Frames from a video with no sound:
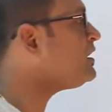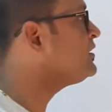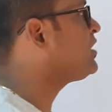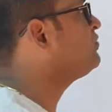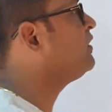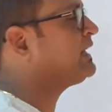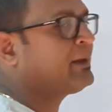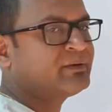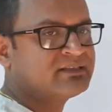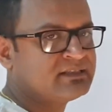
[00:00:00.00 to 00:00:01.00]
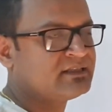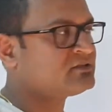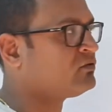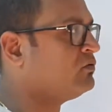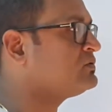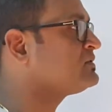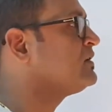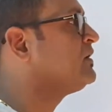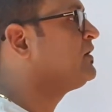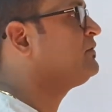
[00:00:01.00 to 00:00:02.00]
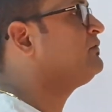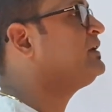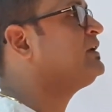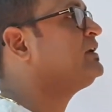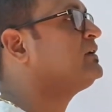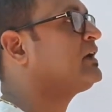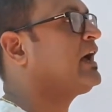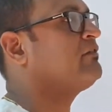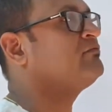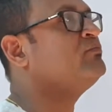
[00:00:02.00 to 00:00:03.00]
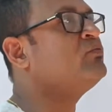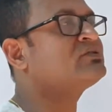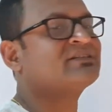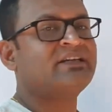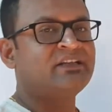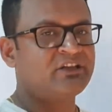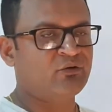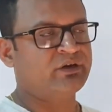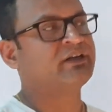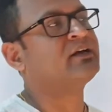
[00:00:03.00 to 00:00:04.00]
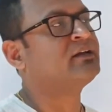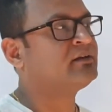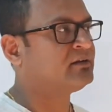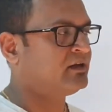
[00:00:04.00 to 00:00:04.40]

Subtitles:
Now, what happens in this course? We have mostly theoretical,